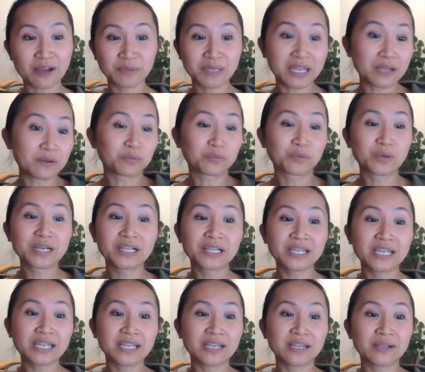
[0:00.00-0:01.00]
can
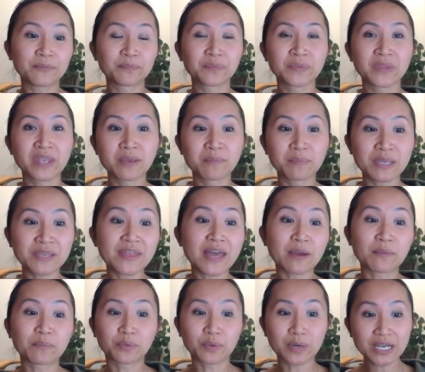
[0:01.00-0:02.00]
really be
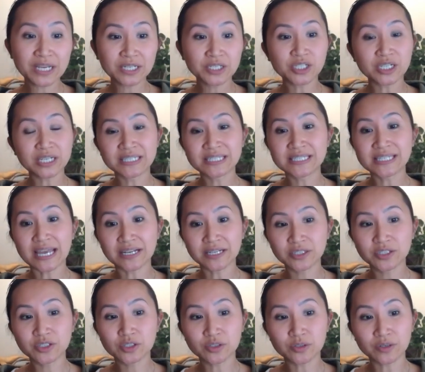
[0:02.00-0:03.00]
that bridge in
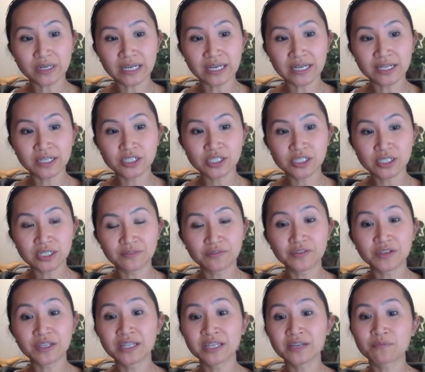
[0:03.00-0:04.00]
dentistry to
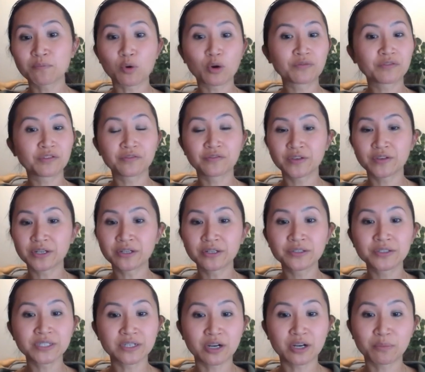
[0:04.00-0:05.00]
feeling more
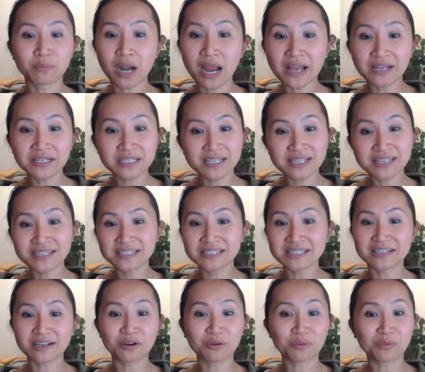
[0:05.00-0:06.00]
fulfilled in our practice,
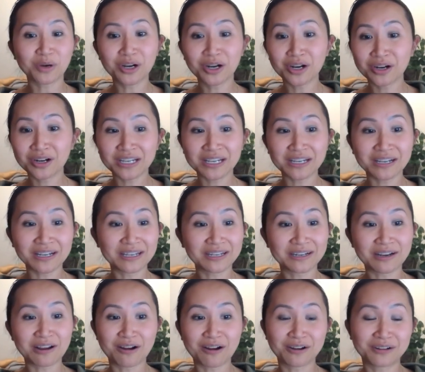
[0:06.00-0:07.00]
in our work,
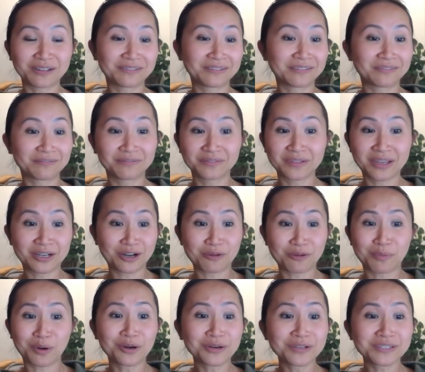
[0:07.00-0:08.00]
and in our
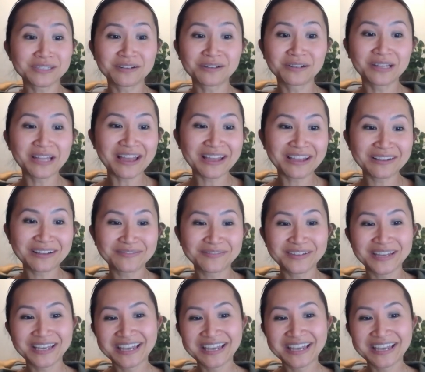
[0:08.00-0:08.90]
personal life.